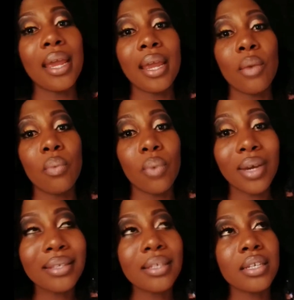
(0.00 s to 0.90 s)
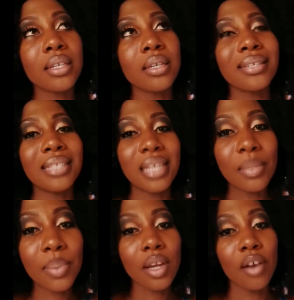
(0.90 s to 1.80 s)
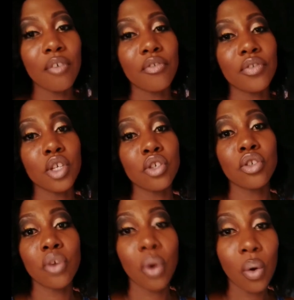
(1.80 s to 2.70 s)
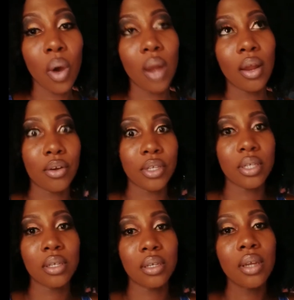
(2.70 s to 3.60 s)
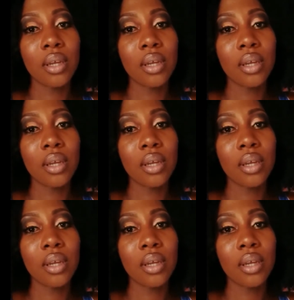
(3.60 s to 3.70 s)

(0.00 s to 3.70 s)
It wasn't deep enough to show or to